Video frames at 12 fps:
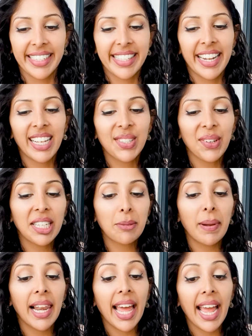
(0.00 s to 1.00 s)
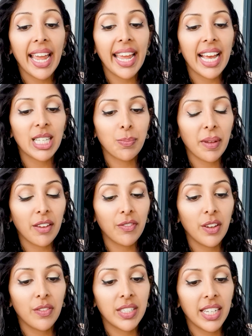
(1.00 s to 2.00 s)
The next one is Play SPF
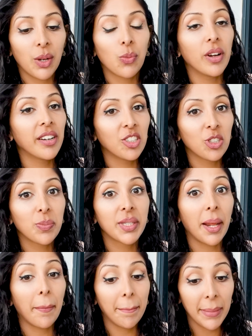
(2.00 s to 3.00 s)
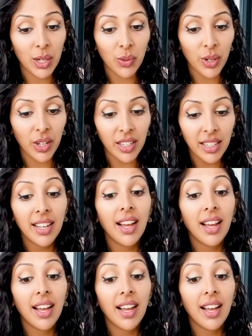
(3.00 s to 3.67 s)
50 100% mineral.